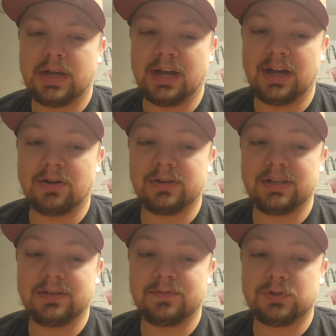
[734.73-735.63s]
I'll
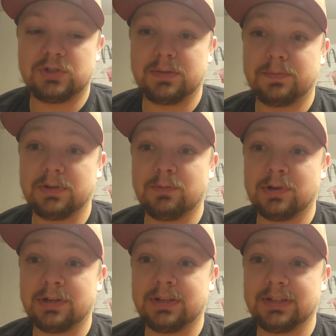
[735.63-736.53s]
give Shipley
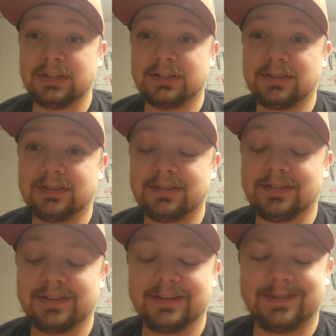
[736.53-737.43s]
one kick.
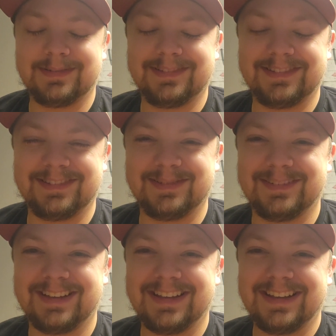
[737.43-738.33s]
I
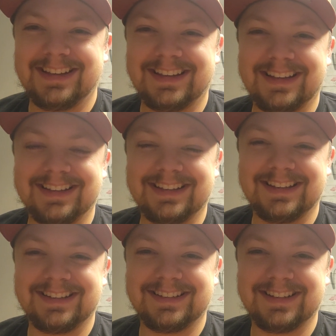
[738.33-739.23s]

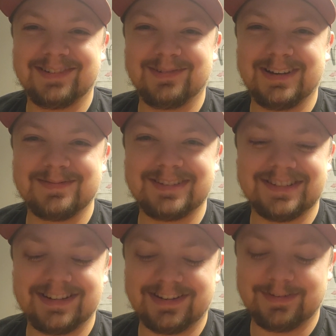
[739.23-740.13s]
know
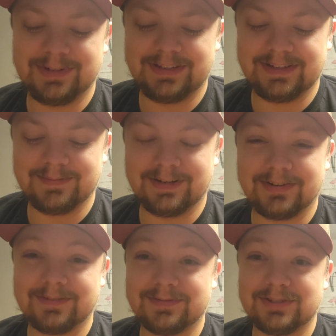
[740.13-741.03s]
Ramsey's not going to be there, but
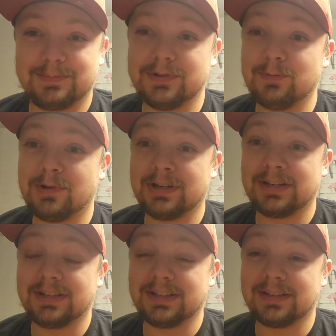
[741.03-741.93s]
I'll give Shipley one
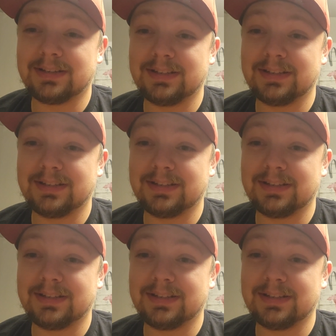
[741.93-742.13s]
kick.